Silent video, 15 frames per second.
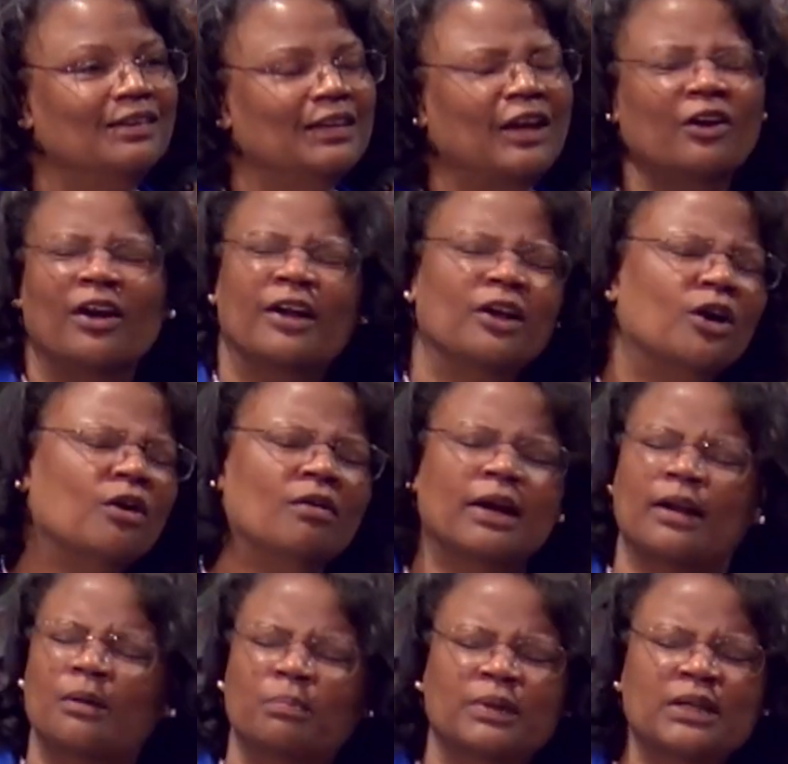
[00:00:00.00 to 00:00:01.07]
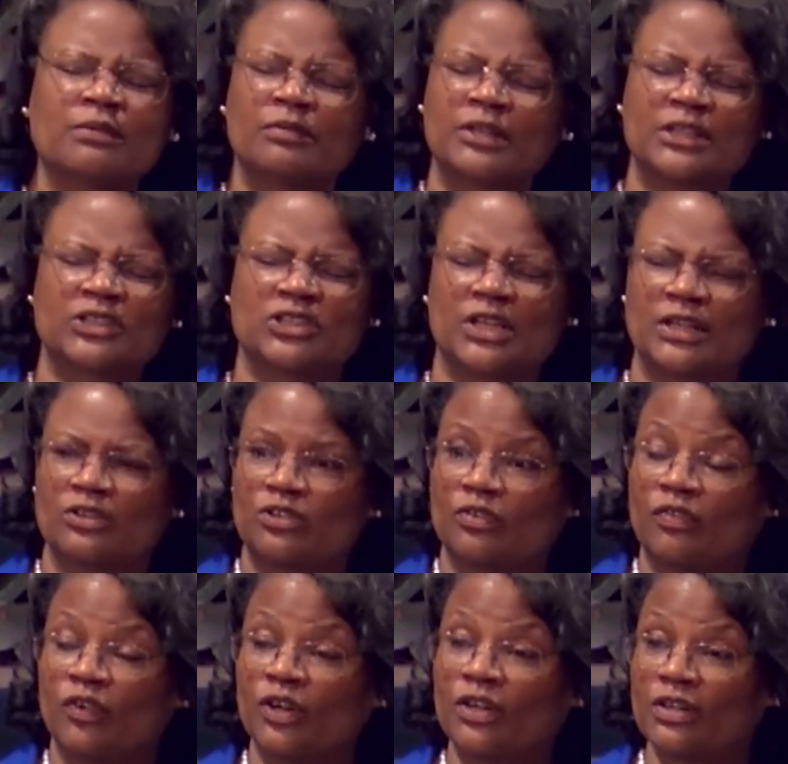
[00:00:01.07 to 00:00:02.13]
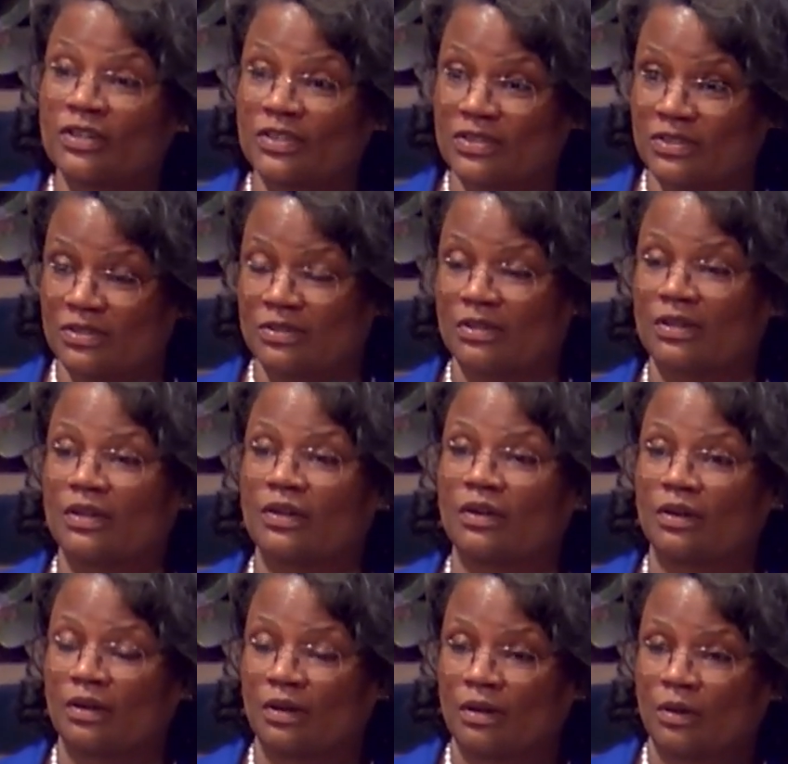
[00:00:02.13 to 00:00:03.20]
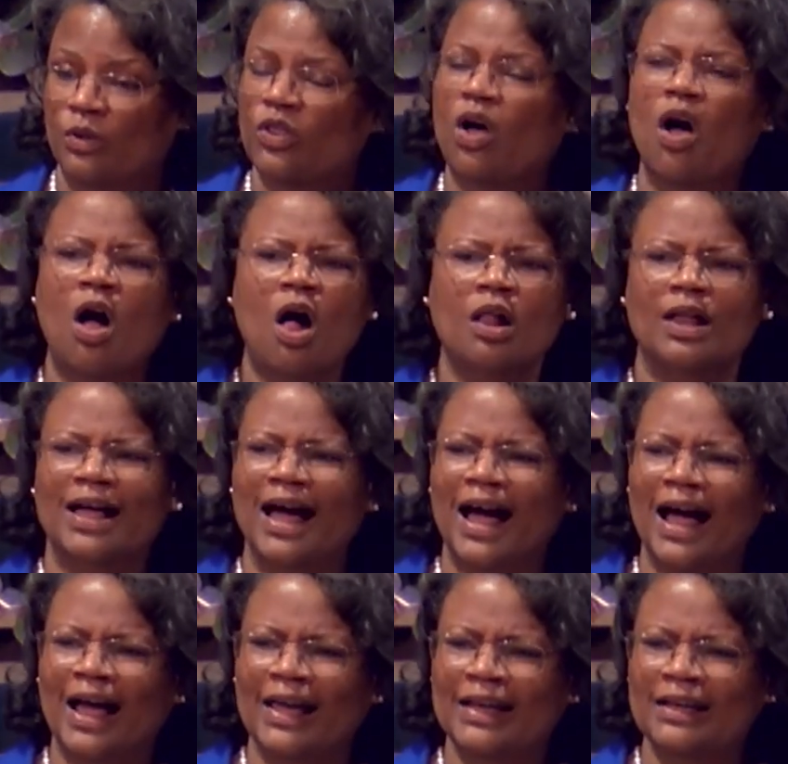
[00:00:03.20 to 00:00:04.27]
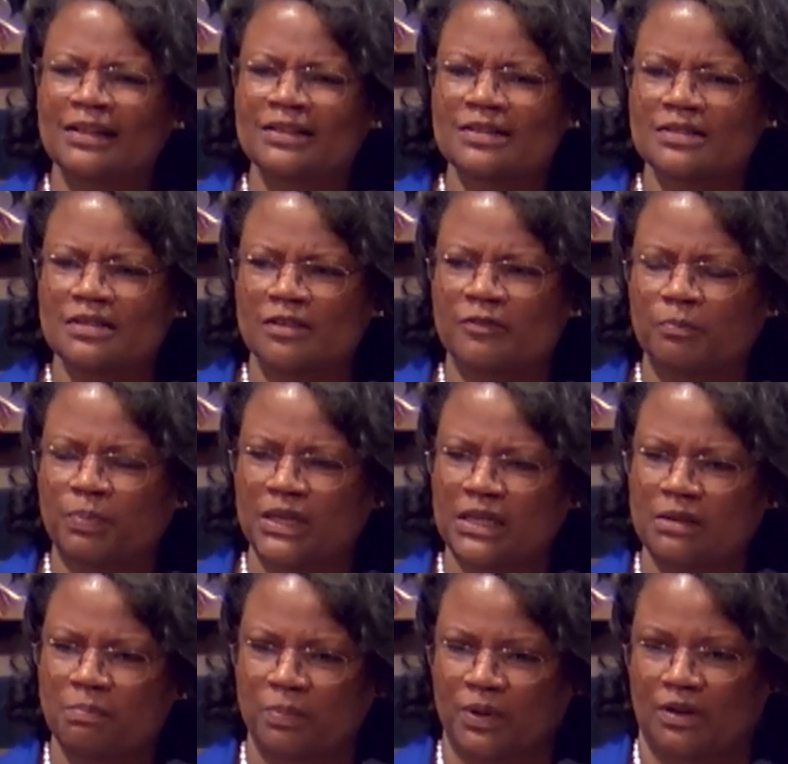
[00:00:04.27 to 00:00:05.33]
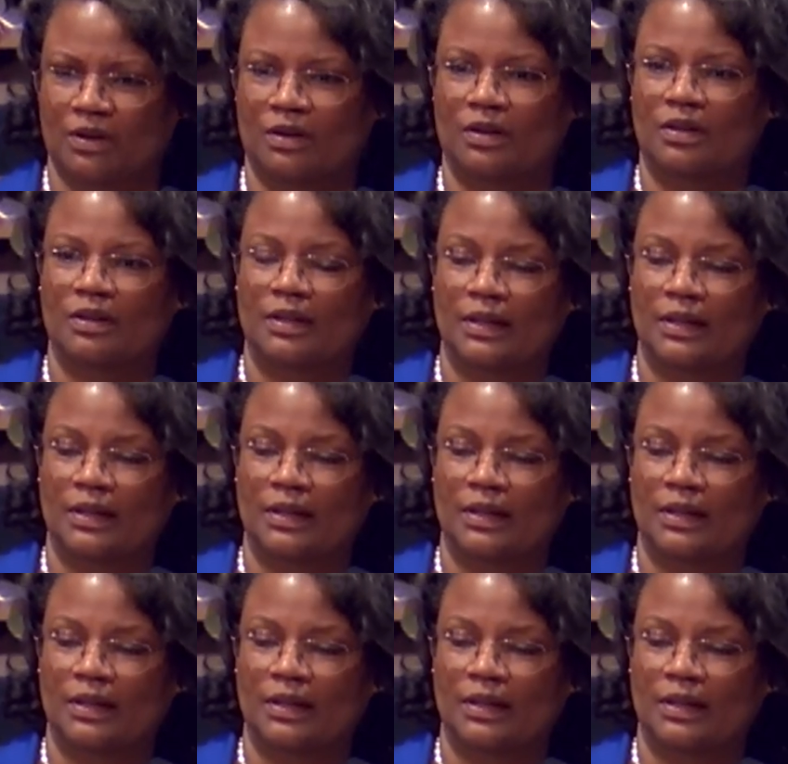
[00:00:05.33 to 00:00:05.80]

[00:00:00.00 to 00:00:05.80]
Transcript: that are incredibly rich and diverse with all kinds of people,